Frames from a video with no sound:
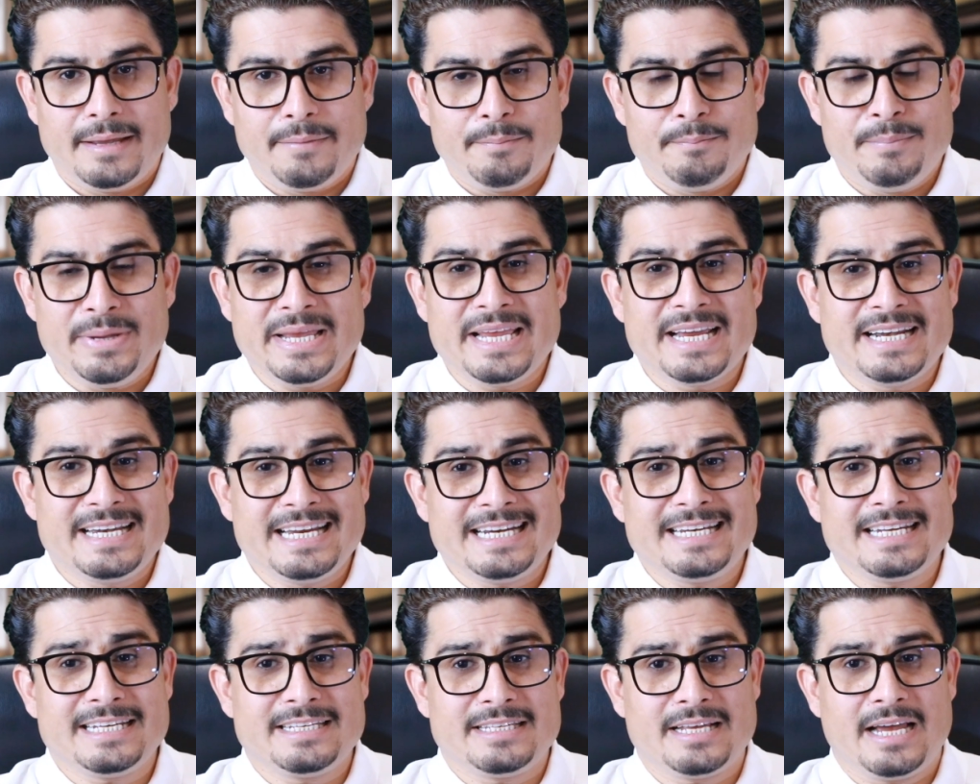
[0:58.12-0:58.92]
Being a
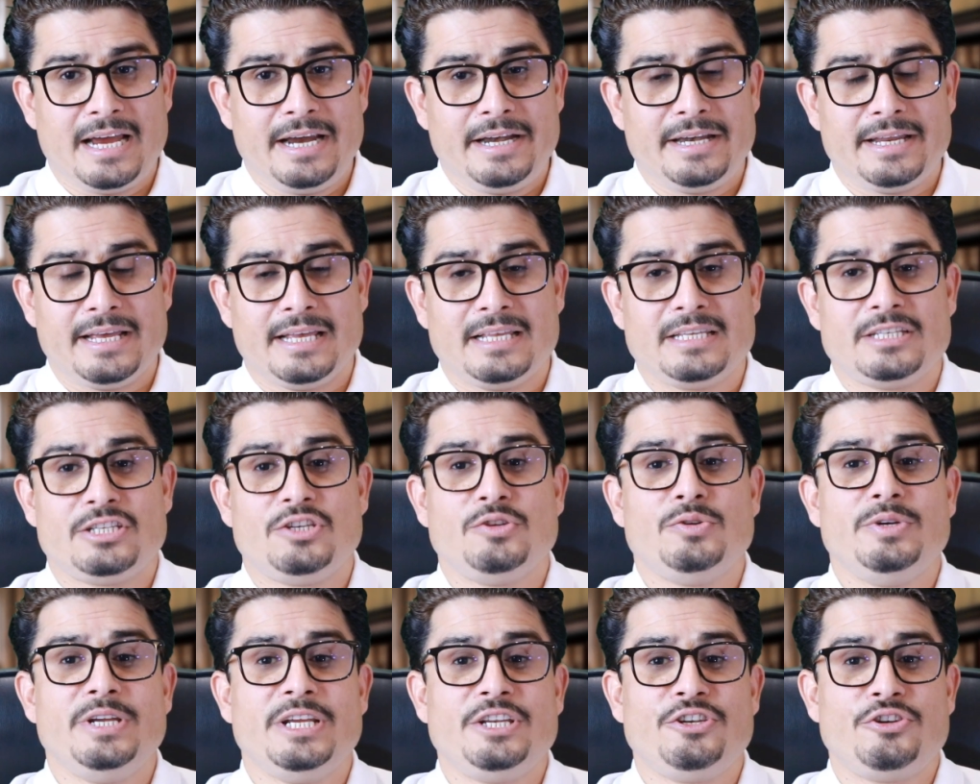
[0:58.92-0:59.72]
data scientist,
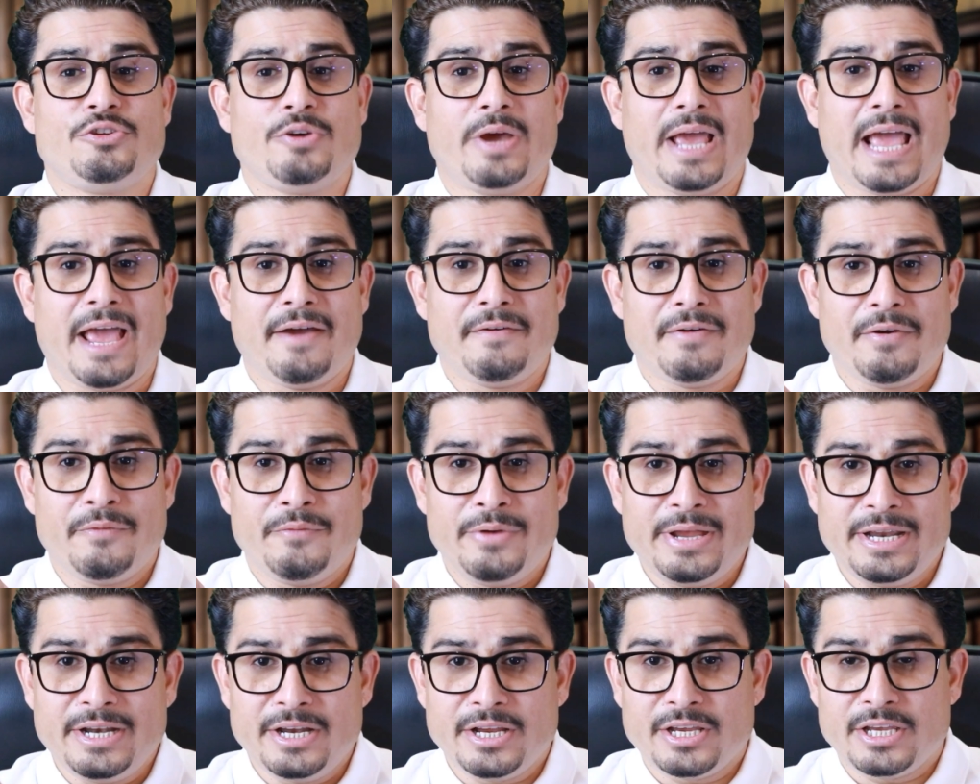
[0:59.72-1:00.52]
you need to have a
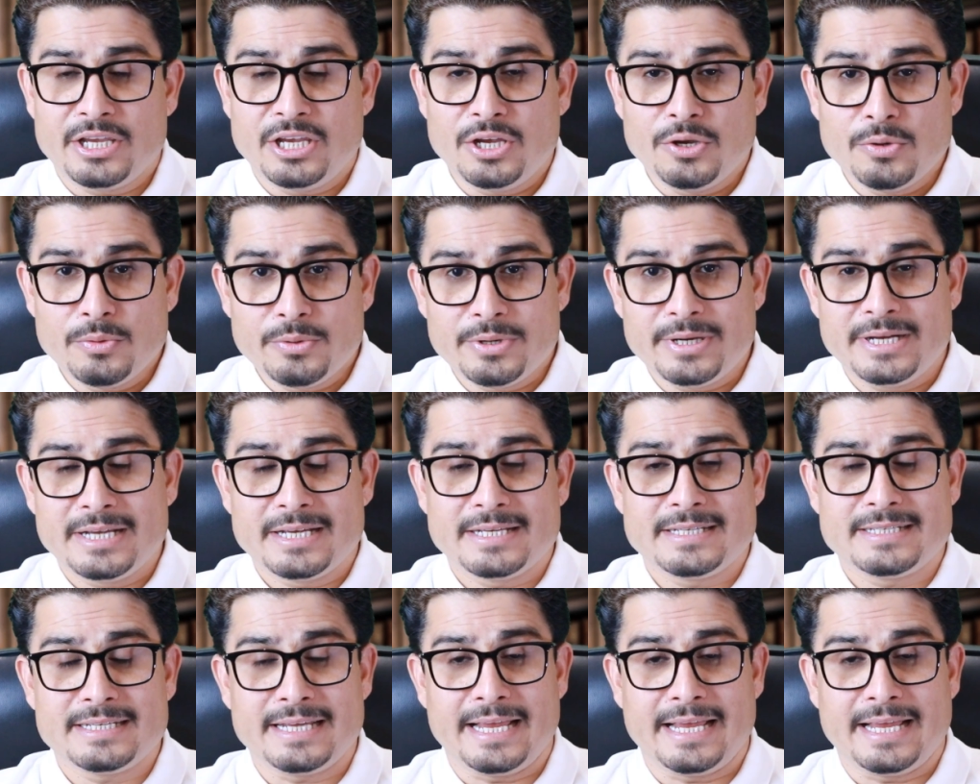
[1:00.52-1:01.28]
very curious